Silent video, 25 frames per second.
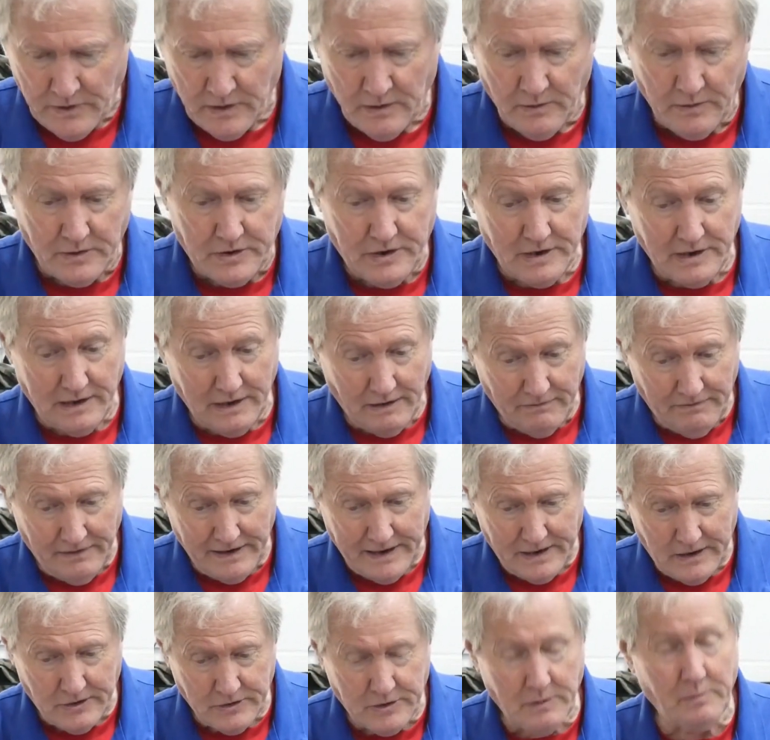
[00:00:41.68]
which is
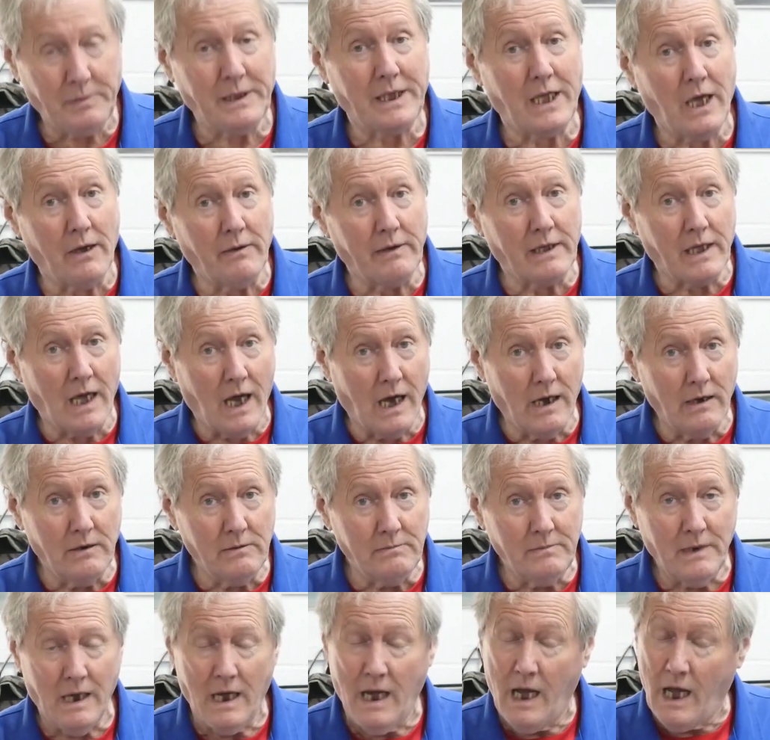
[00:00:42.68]
lovely because he'll be going
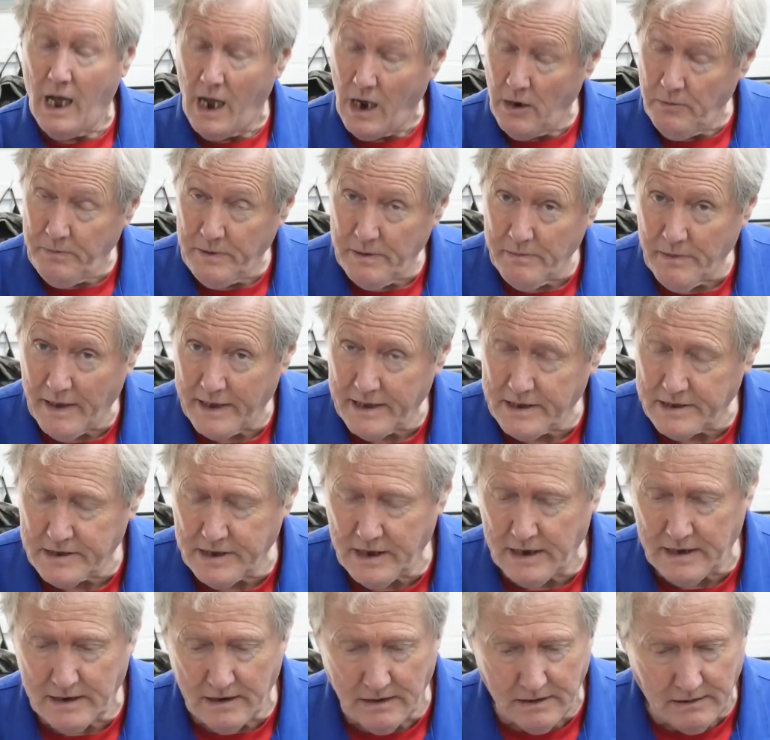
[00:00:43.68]
home. Hope he makes
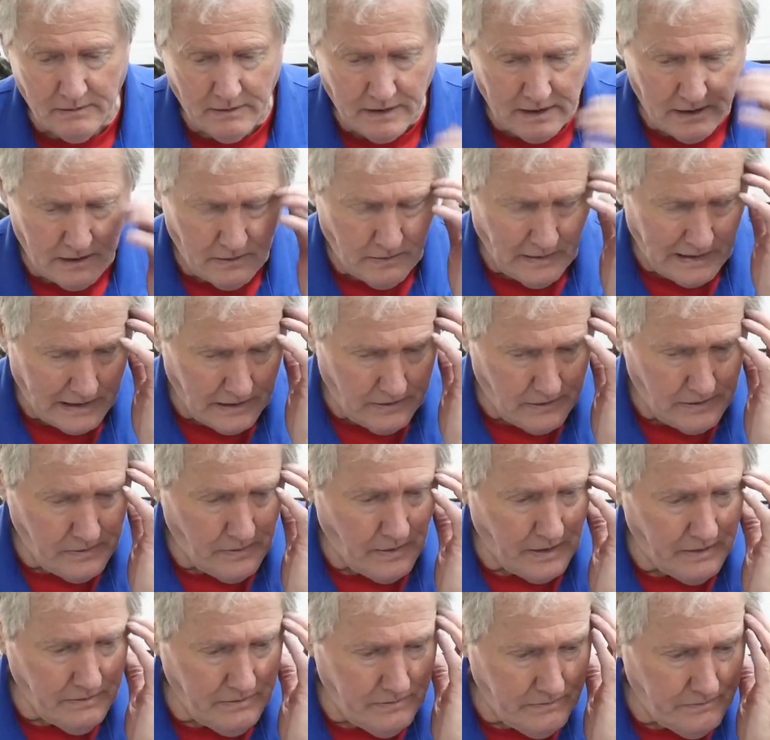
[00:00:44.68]
it, don't know whether he will or he
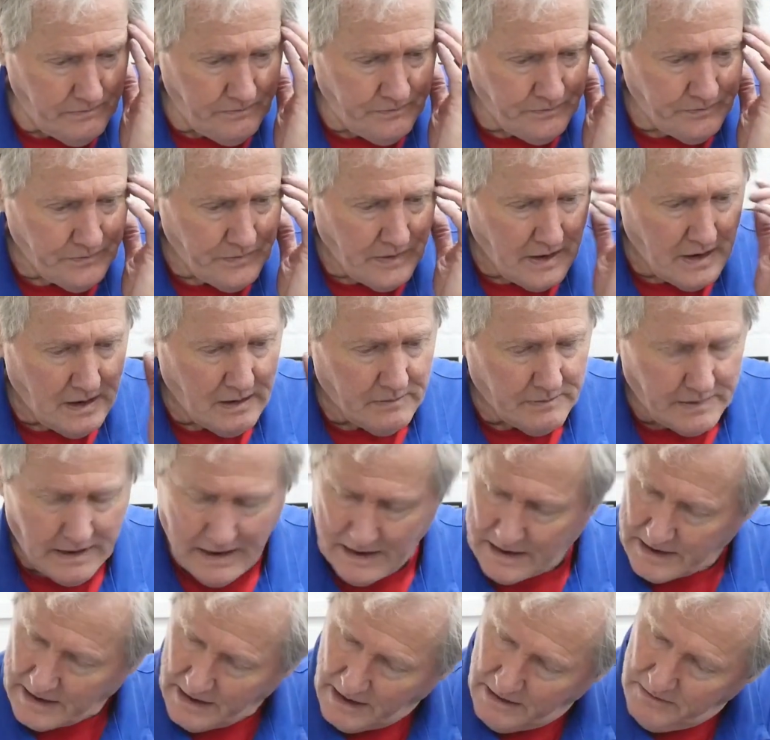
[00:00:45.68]
won't. There
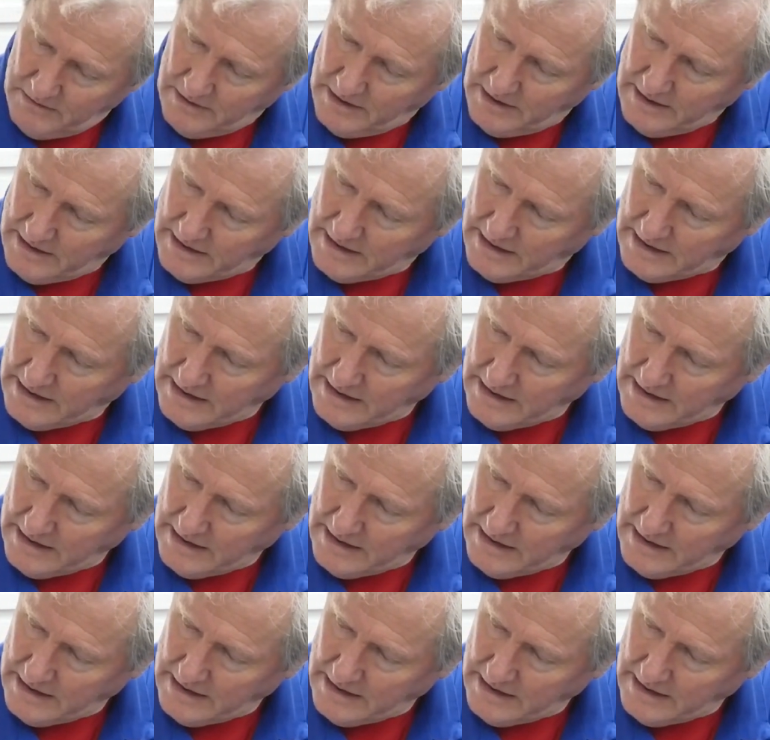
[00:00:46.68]
you go.